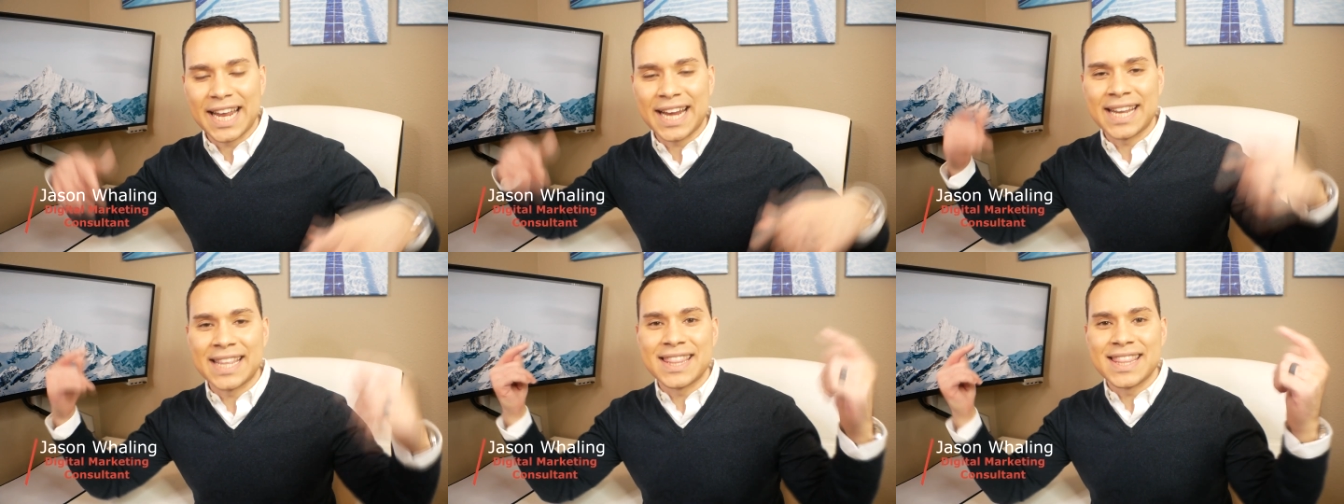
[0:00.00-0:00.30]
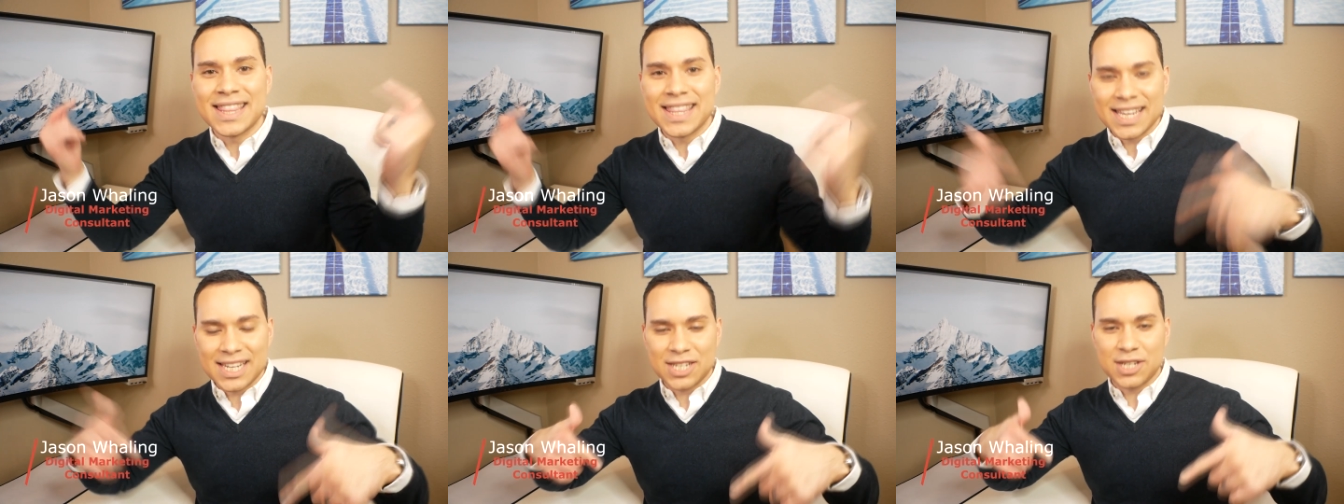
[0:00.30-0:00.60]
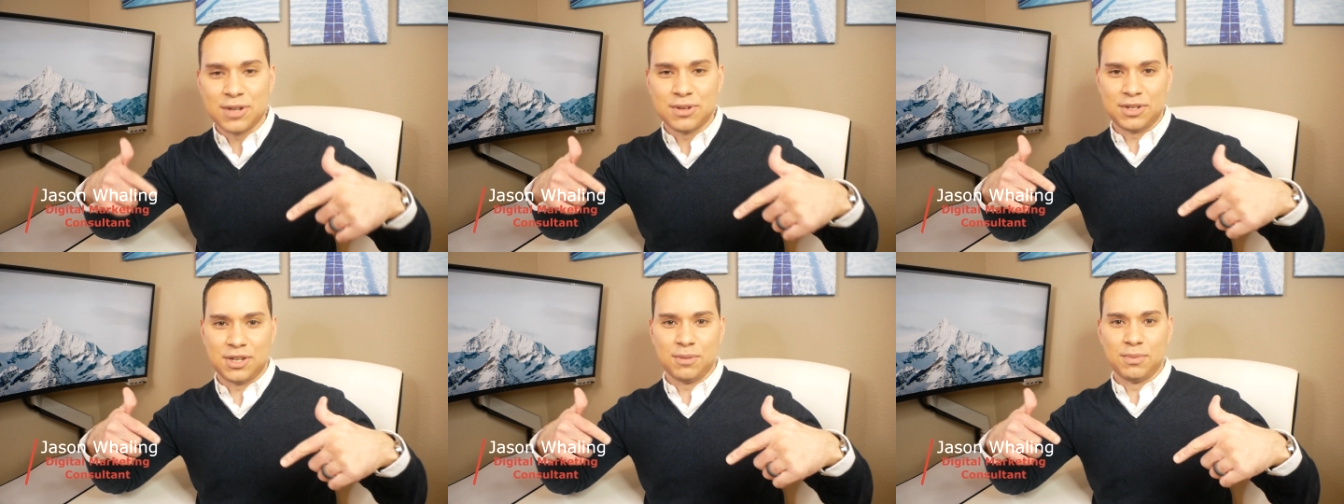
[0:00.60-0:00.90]
and in this
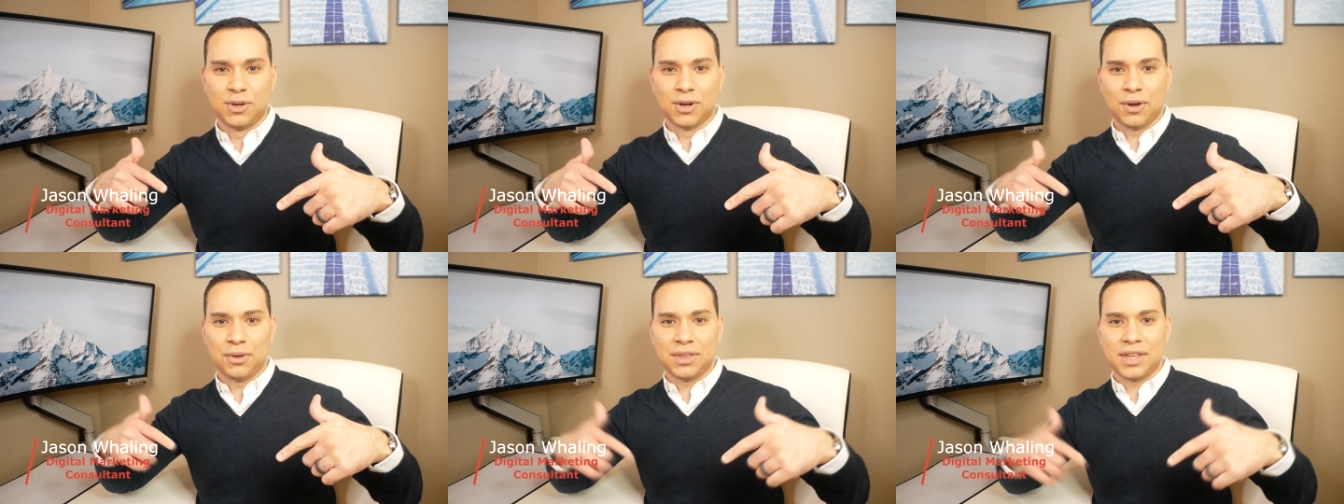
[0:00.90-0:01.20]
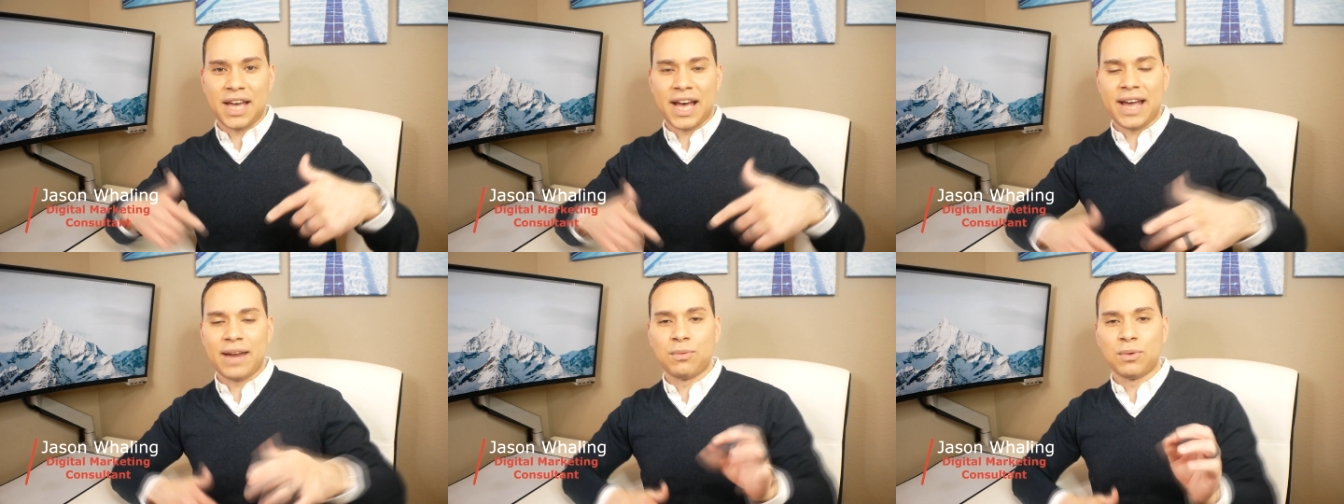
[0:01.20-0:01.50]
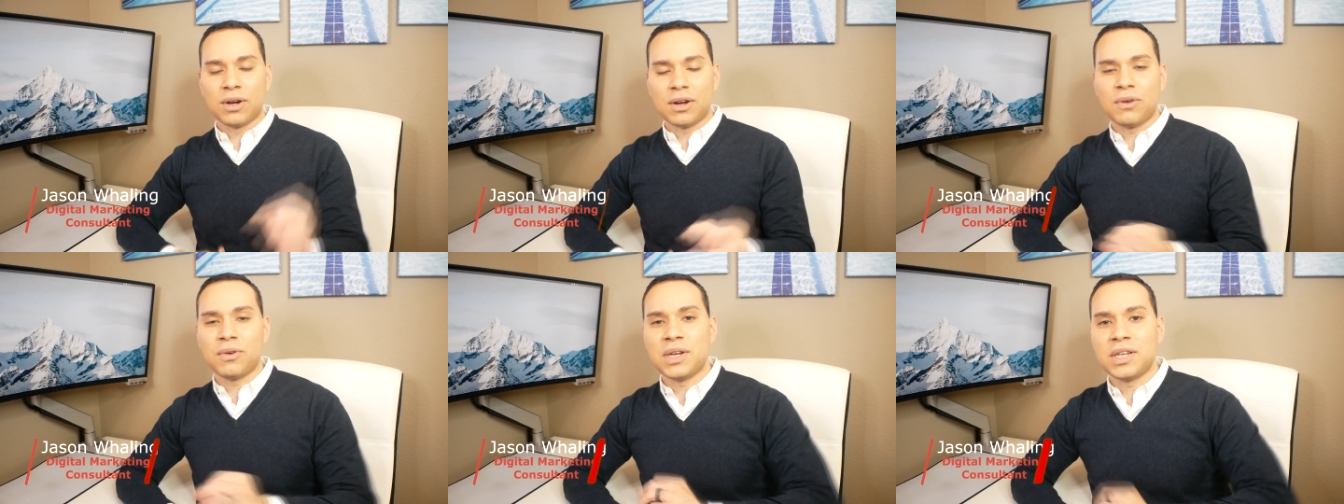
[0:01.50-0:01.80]
YouTube growth guide,
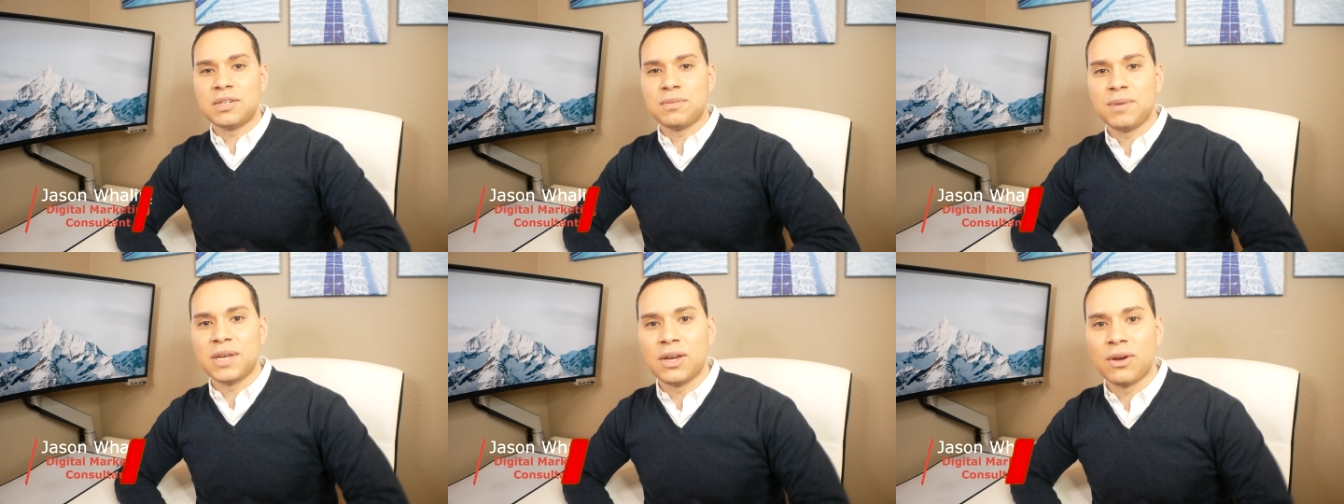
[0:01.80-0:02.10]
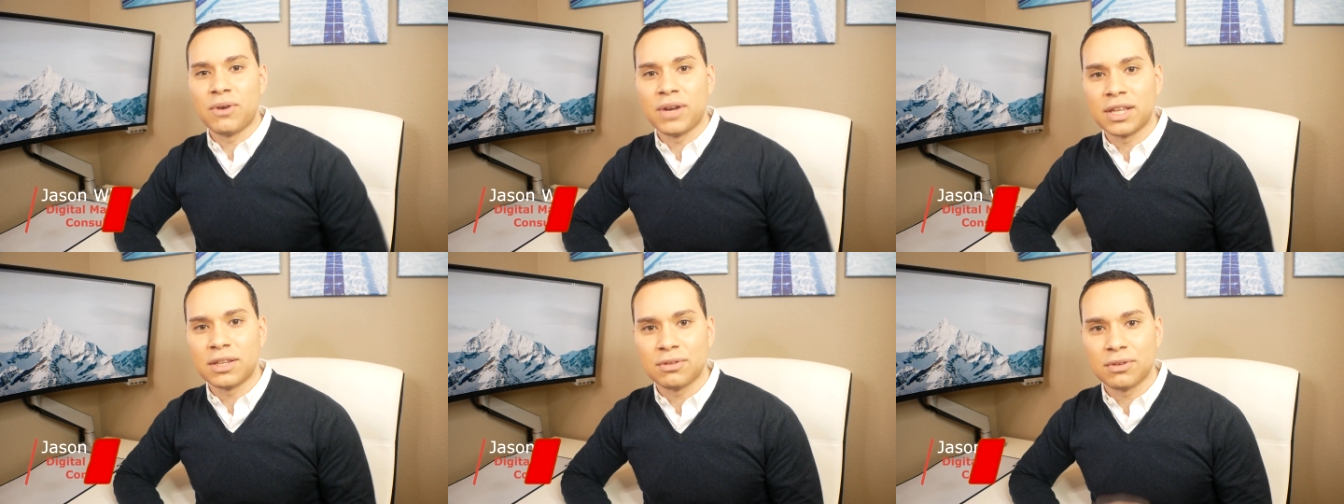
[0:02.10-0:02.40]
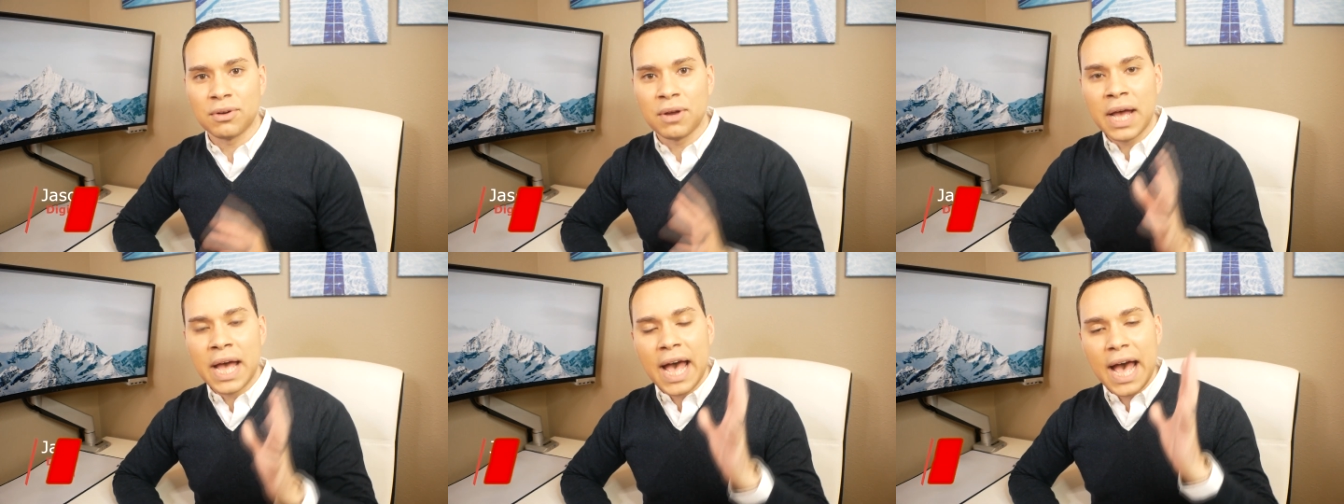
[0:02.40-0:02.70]
we're going to be going
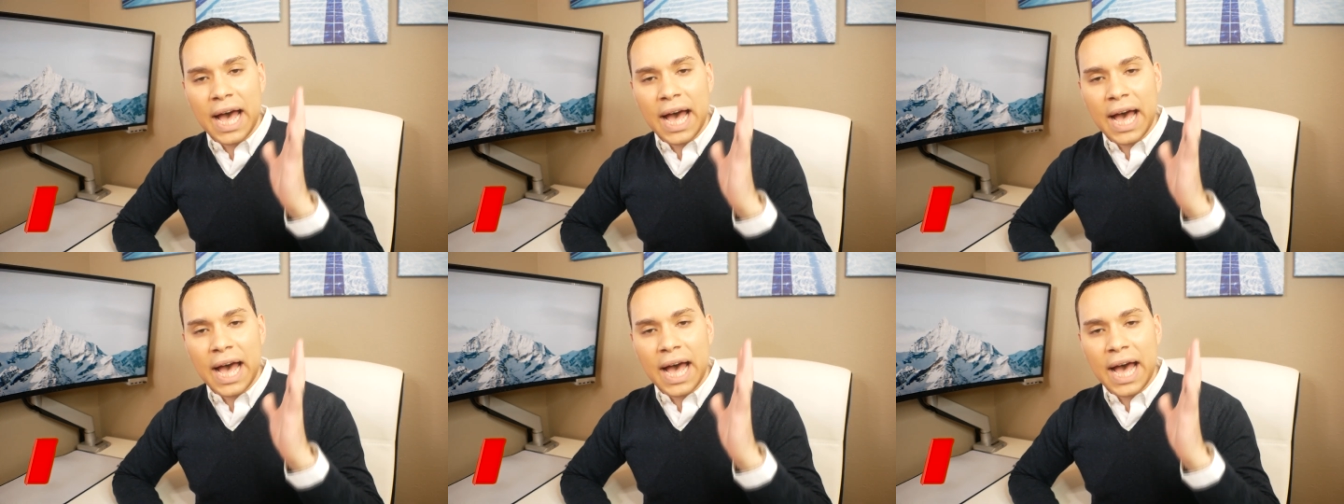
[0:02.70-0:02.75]
through